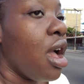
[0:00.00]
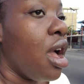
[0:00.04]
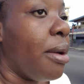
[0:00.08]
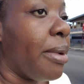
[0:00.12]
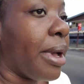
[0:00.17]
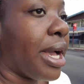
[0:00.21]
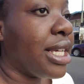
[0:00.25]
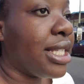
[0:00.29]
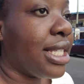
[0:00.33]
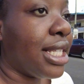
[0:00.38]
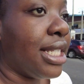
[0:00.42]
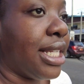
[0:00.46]

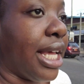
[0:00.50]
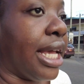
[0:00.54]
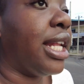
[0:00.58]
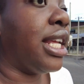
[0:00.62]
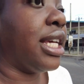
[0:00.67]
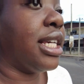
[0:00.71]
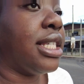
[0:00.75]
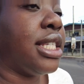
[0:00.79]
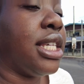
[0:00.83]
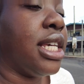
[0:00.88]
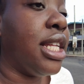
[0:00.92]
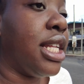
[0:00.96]
Because the
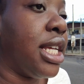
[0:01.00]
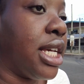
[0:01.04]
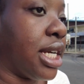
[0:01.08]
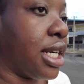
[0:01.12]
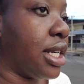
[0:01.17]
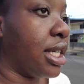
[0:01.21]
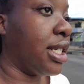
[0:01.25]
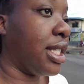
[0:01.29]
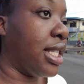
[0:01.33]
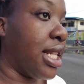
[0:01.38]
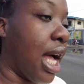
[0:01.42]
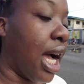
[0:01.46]
dating scene here
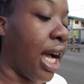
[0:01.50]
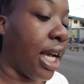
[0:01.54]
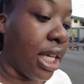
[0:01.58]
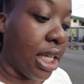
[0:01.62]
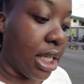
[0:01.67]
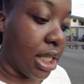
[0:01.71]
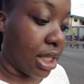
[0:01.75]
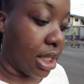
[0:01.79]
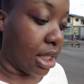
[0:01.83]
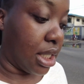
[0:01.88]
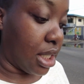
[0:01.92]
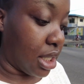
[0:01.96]
is not
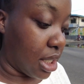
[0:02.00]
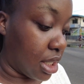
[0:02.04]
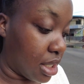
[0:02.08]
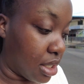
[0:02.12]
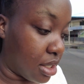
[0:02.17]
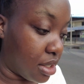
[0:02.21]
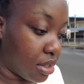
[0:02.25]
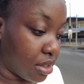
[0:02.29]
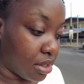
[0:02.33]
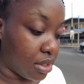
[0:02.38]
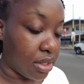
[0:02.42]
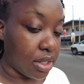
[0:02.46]
easy.
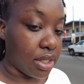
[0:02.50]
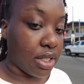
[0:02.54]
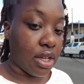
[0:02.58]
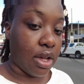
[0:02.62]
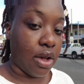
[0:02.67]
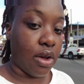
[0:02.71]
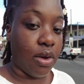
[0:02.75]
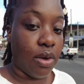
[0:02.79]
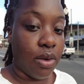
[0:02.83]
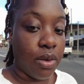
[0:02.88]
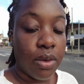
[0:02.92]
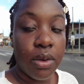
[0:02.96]

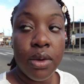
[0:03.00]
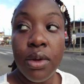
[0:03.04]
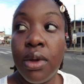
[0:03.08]
So,